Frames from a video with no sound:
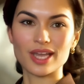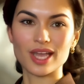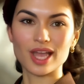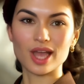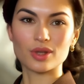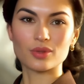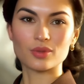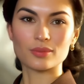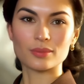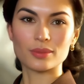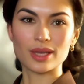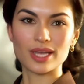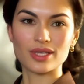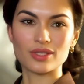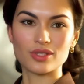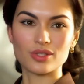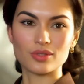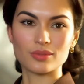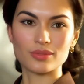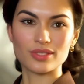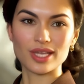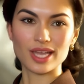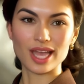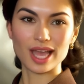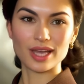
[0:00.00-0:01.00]
a reminder
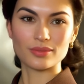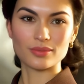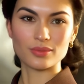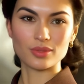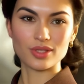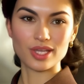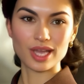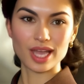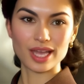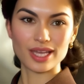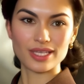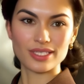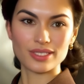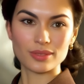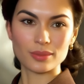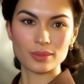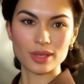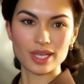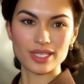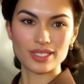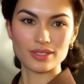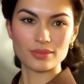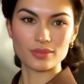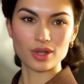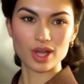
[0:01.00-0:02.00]
that every
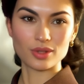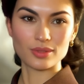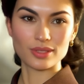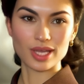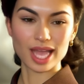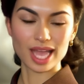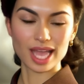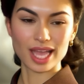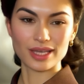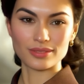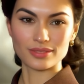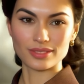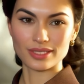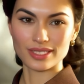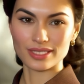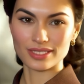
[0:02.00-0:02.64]
aspect of our lives